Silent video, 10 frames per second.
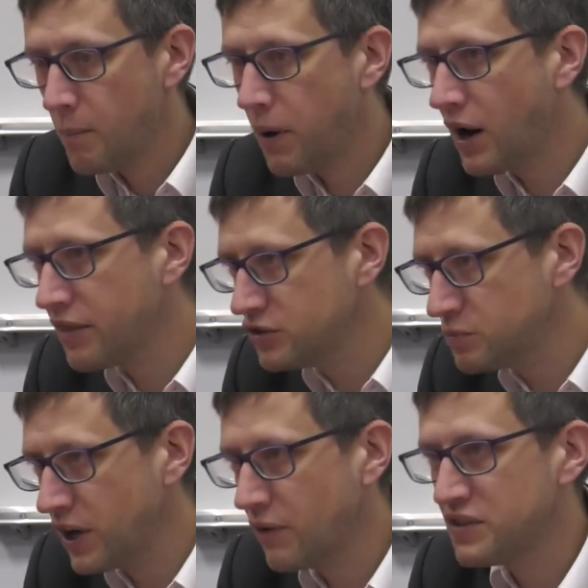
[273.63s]
By the
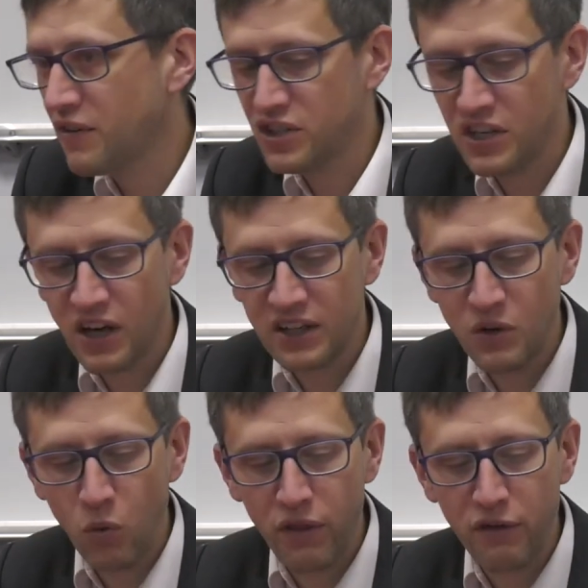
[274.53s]
spring of
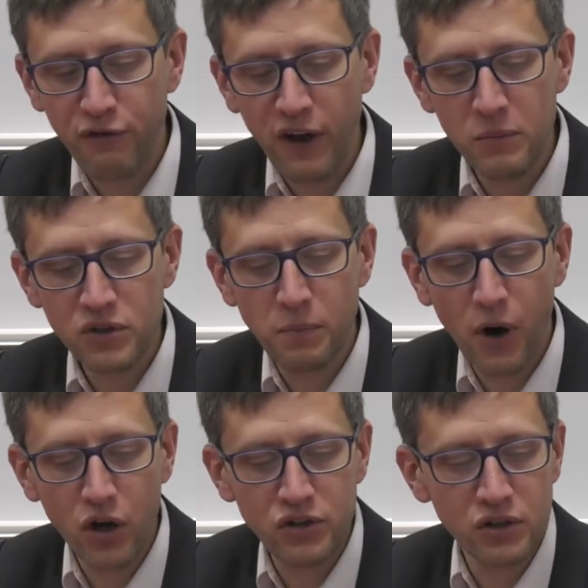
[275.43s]
1791, the famous
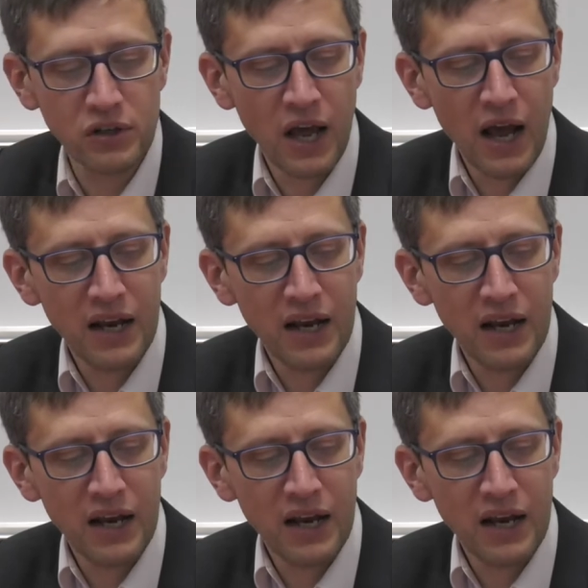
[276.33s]
burden,